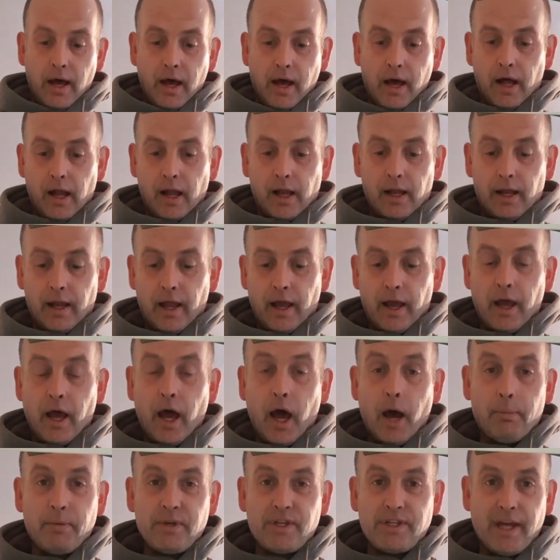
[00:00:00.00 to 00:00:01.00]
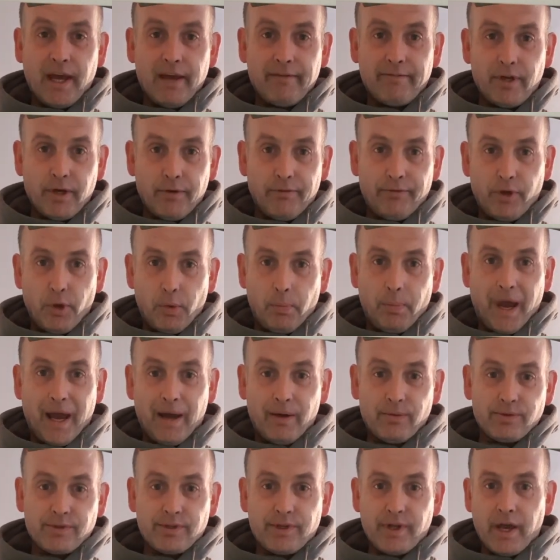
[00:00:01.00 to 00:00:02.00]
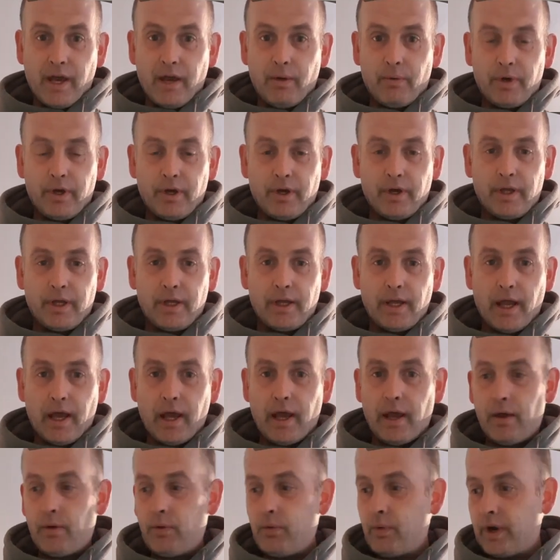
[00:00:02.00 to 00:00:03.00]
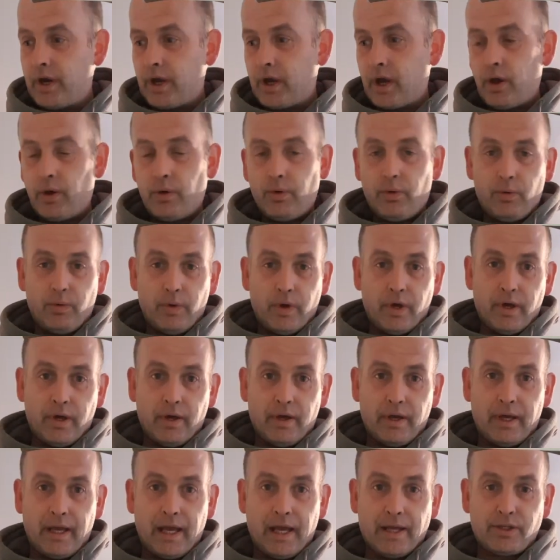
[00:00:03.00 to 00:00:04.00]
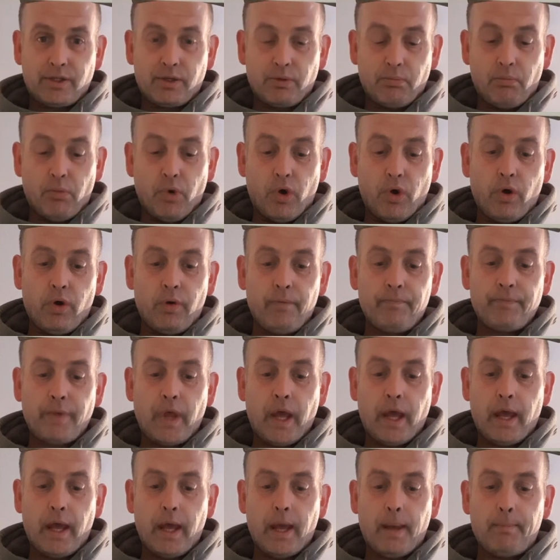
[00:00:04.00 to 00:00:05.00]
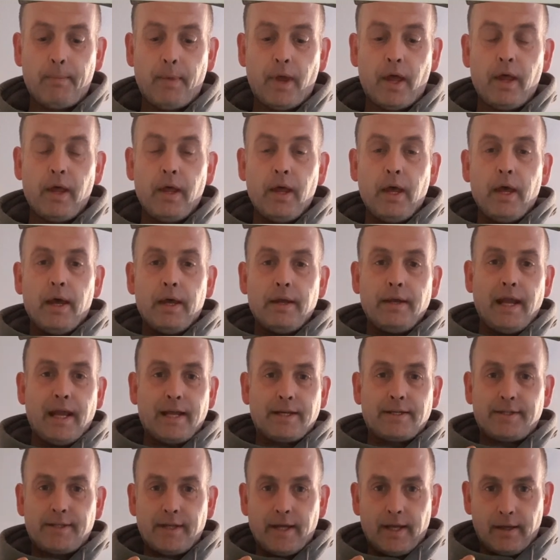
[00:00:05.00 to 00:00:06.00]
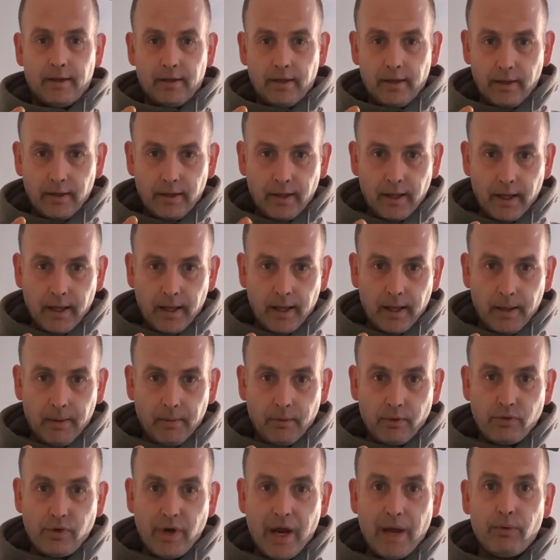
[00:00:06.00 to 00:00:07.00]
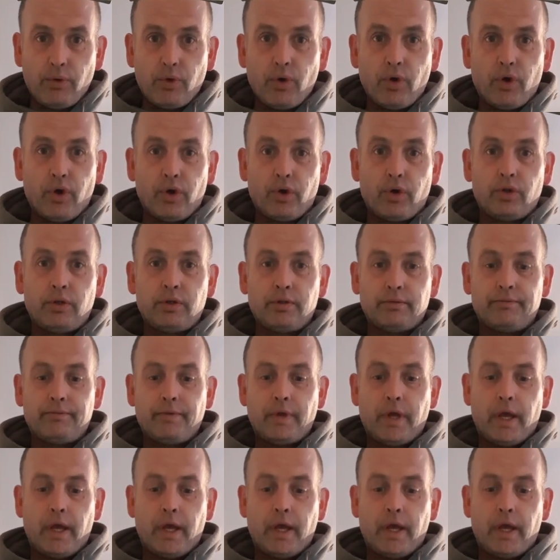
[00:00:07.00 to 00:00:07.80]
I'll be saving a few pounds there when I go and get some more. Next thing, groundnut oil.